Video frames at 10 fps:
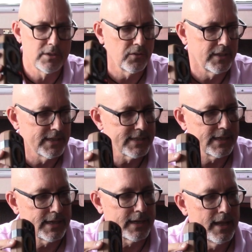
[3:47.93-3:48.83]
on the
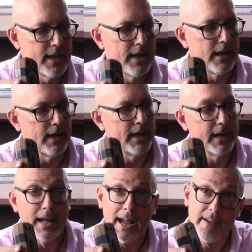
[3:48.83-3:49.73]
inside,
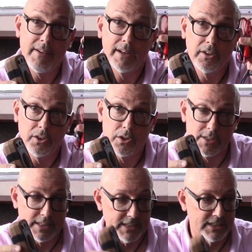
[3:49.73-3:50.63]
and I have had to use
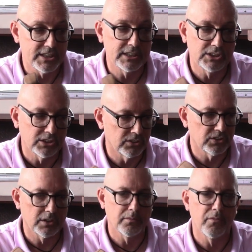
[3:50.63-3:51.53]
these extensions
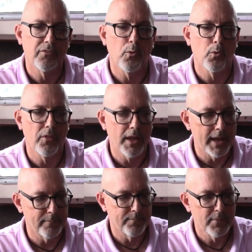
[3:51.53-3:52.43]
some for
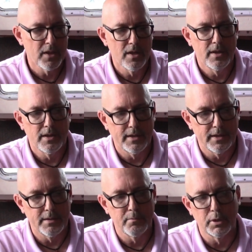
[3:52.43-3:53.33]
that.
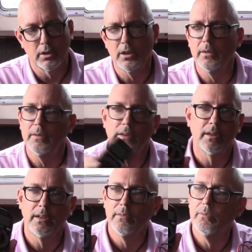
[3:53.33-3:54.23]
But
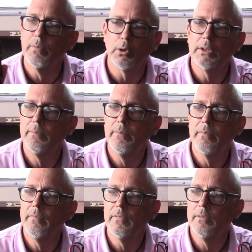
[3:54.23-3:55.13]

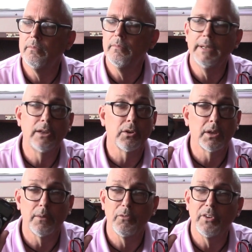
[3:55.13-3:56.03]
multimeter
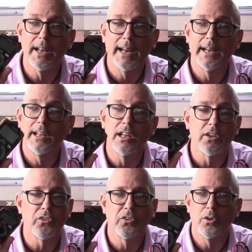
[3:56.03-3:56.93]
comes in handy in
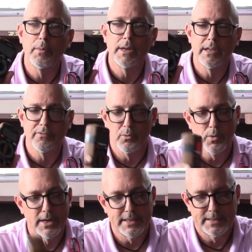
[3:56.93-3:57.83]
so many different
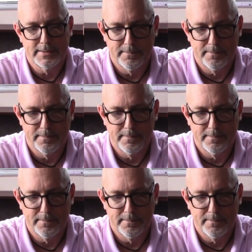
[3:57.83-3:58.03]
ways.